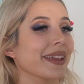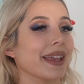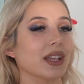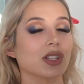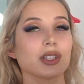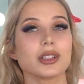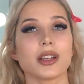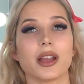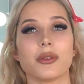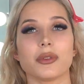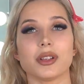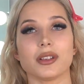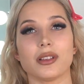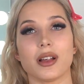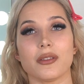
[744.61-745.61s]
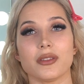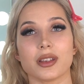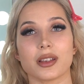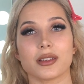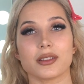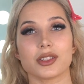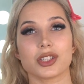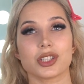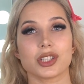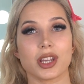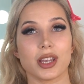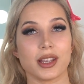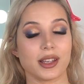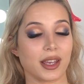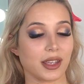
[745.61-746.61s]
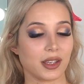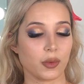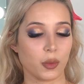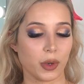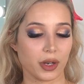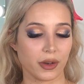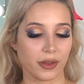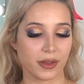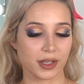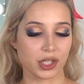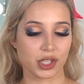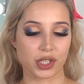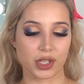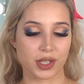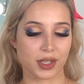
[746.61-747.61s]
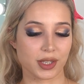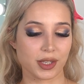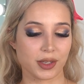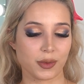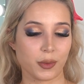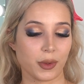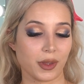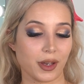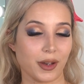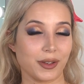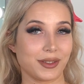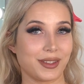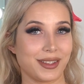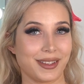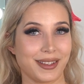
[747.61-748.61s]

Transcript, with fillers: Actually, I really love the shade I can wear this just without